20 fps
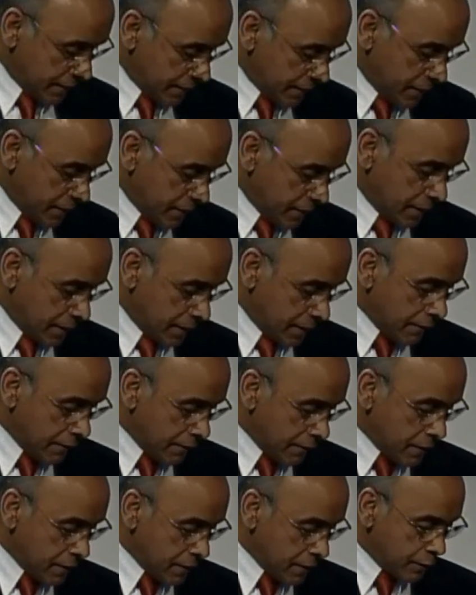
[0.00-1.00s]
sufficient to, in
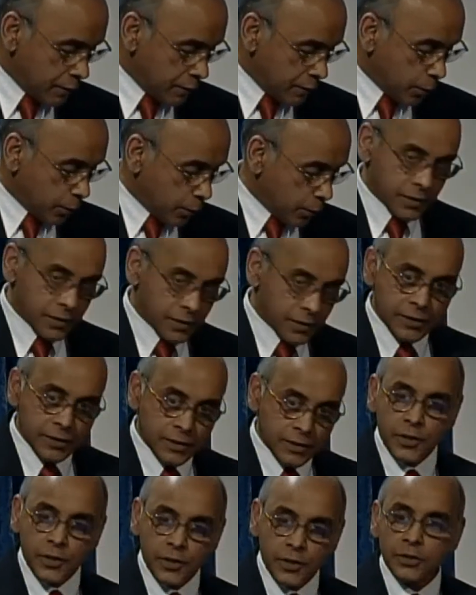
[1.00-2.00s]
fact, do a detailed
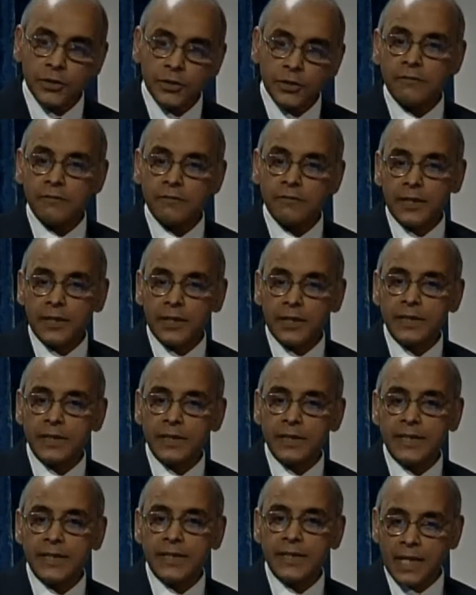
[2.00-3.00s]
analysis. We could rule it
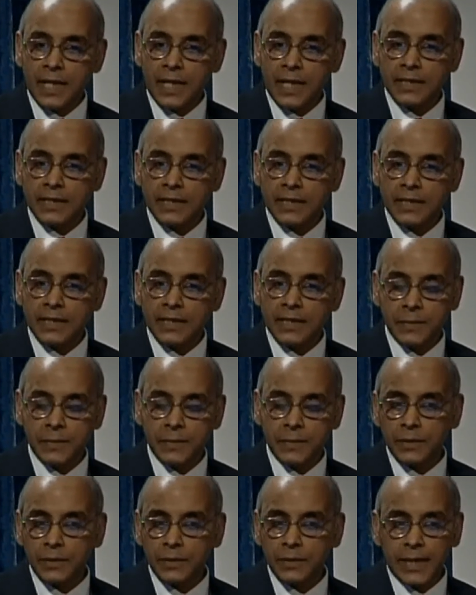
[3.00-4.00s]
out fairly
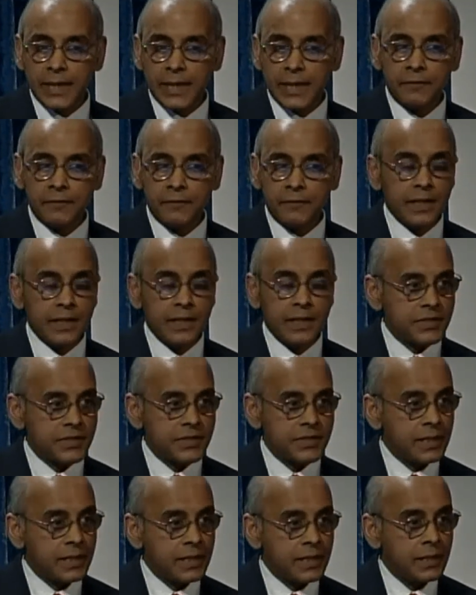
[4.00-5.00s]
easily for
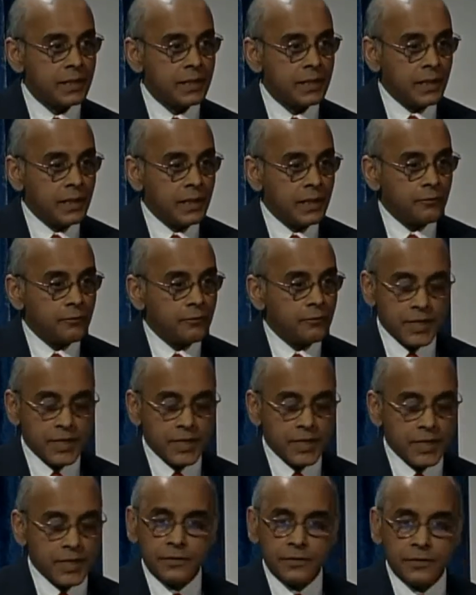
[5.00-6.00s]
several reasons.
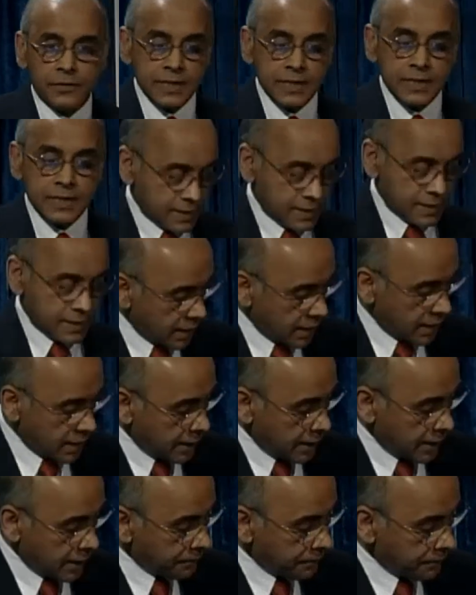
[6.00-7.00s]
Um, one,
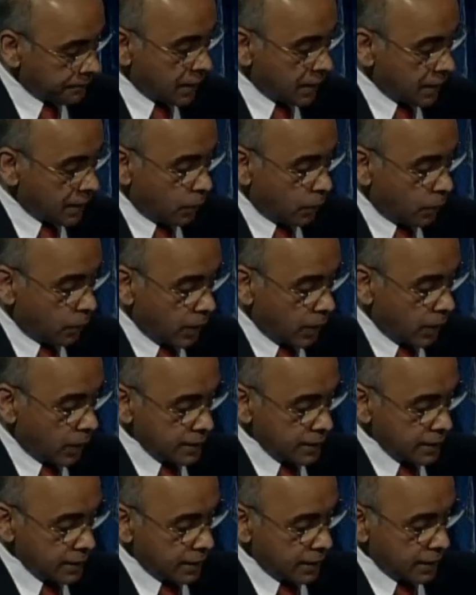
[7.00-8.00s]
um, in
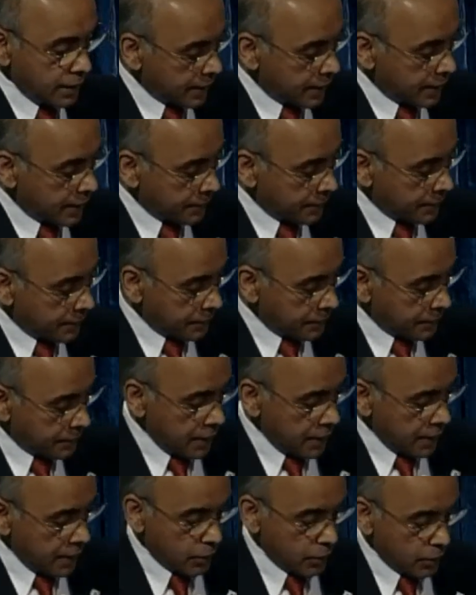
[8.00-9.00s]
order for a
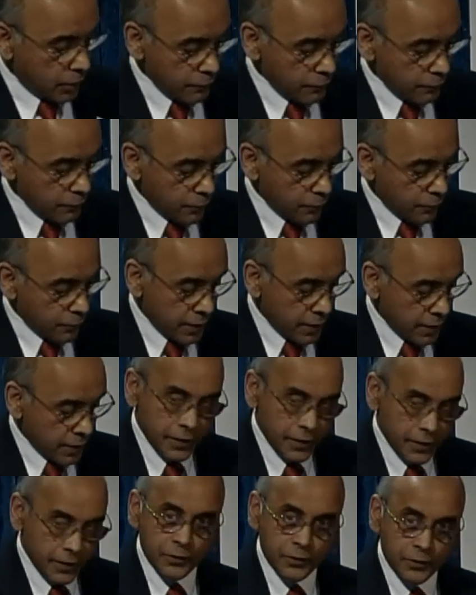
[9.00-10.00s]
thermite reaction to
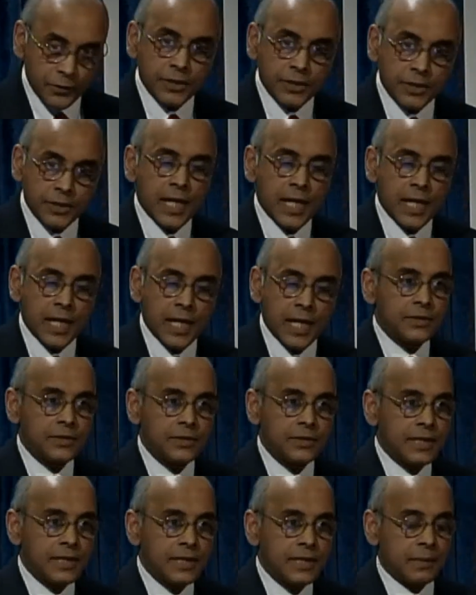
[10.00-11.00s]
take place, there has to
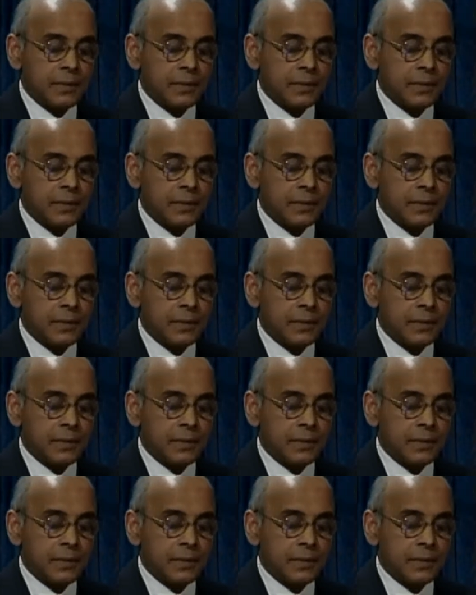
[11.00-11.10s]
be